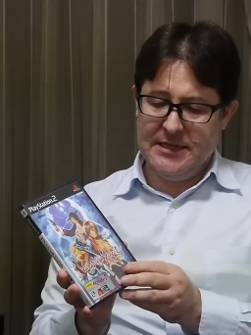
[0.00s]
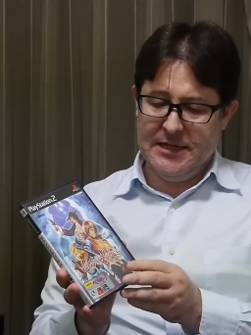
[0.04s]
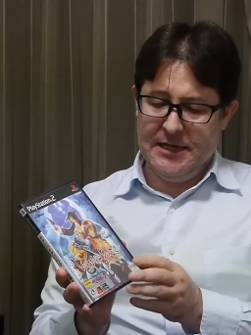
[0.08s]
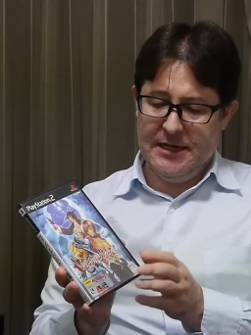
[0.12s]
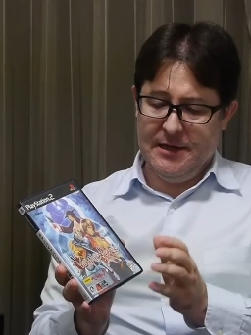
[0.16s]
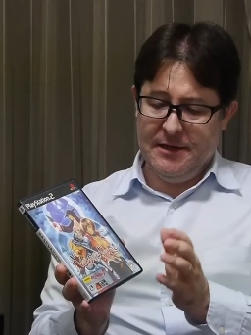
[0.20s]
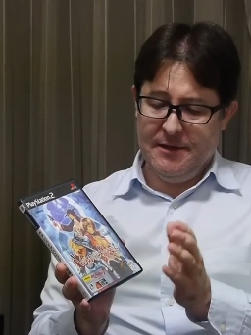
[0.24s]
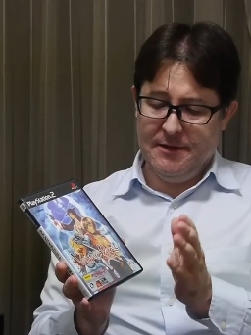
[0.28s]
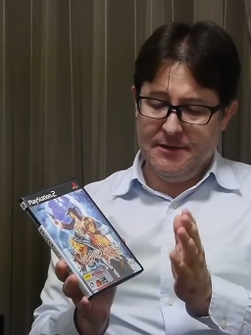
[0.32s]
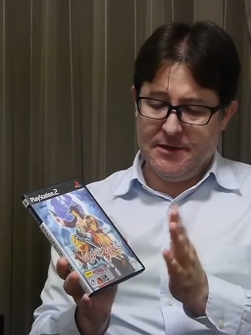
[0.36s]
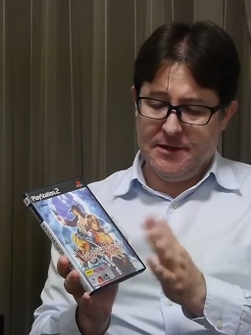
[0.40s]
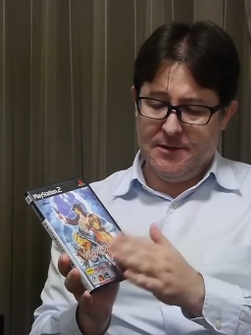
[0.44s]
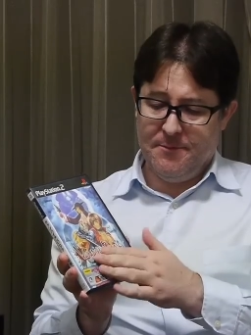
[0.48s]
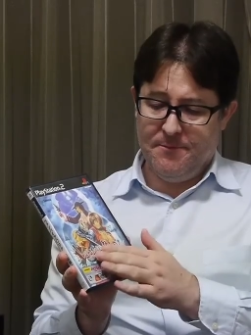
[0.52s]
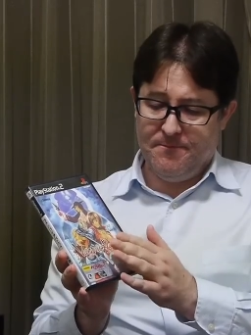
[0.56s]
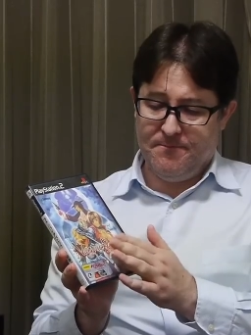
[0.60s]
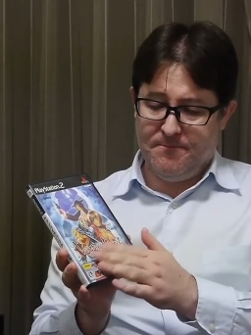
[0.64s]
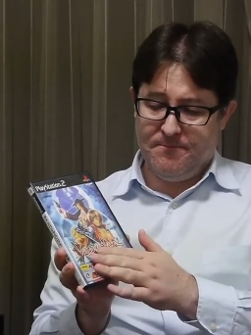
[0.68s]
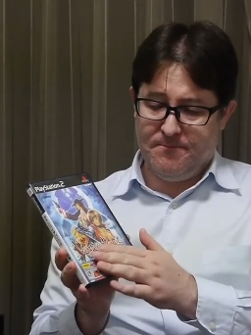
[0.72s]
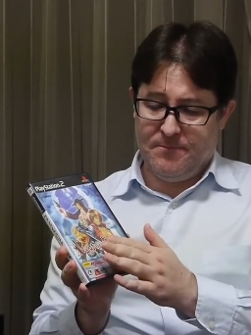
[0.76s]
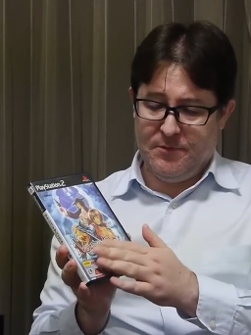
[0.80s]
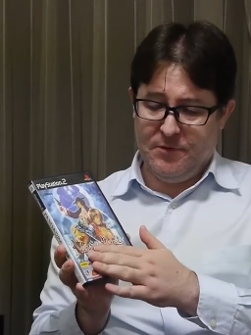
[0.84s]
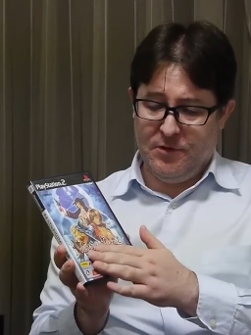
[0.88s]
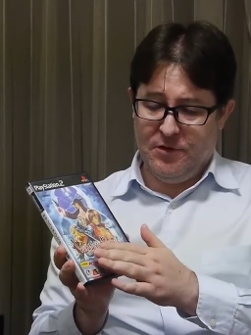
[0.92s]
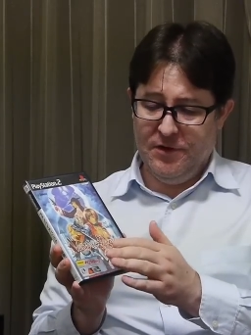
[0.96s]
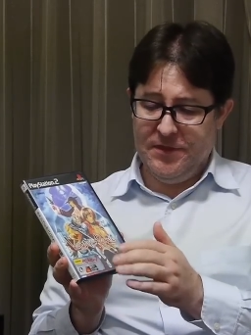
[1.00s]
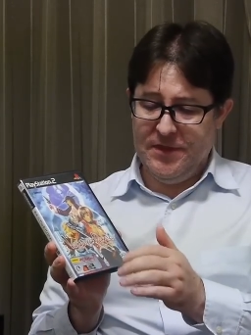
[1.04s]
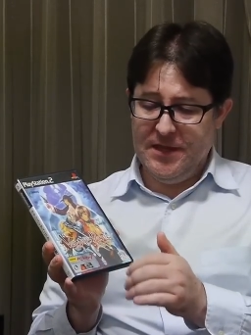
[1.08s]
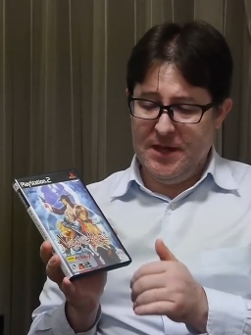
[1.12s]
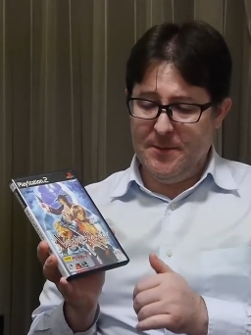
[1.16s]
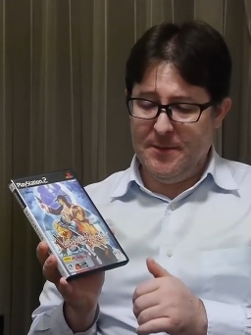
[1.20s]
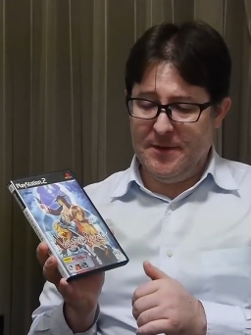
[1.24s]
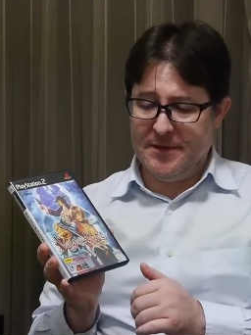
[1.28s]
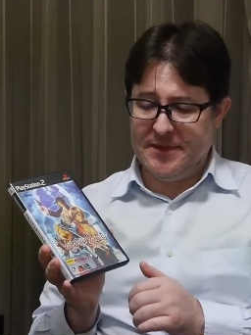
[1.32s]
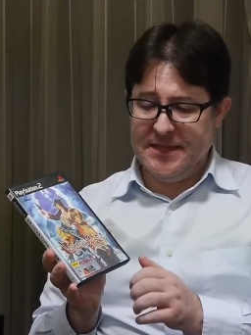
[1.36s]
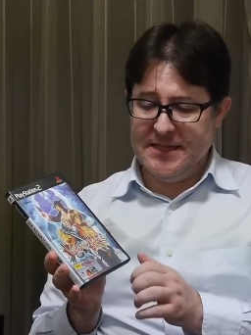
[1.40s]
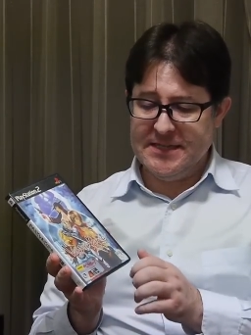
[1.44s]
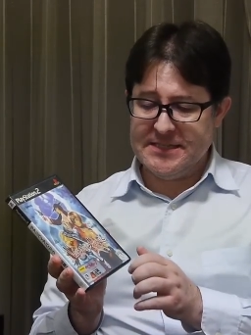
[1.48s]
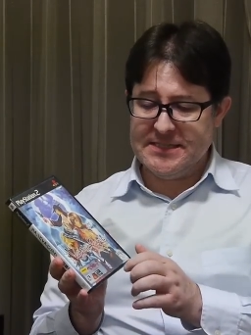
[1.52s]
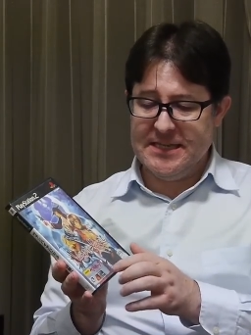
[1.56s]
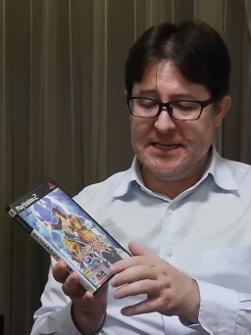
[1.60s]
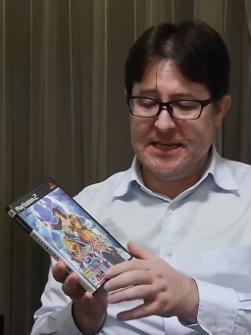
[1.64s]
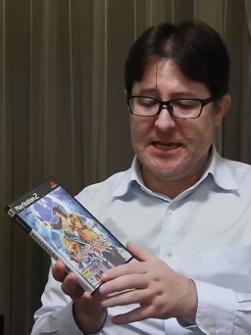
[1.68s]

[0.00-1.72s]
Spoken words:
the good thing about this,